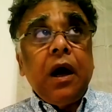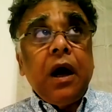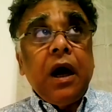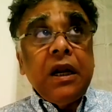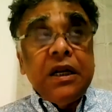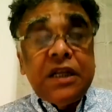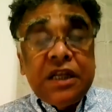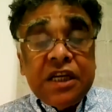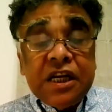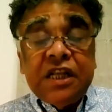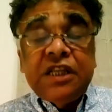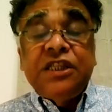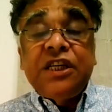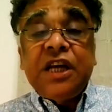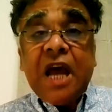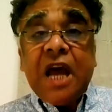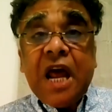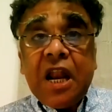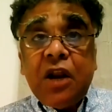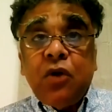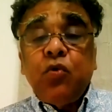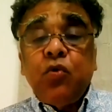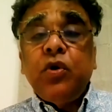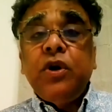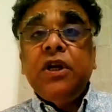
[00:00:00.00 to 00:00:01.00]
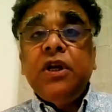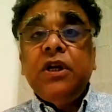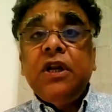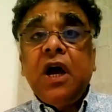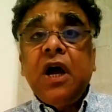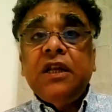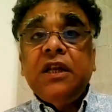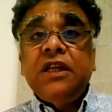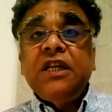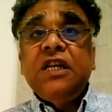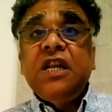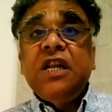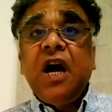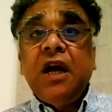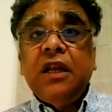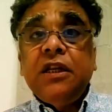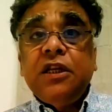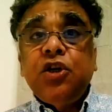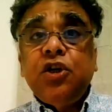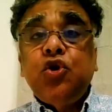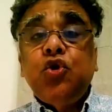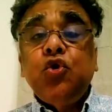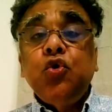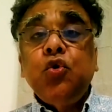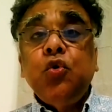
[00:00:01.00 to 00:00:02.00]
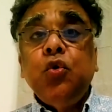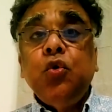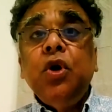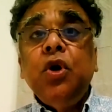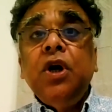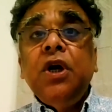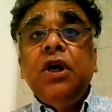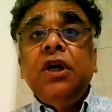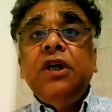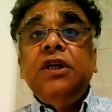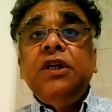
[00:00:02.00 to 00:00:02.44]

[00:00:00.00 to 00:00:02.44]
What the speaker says: until January 1992,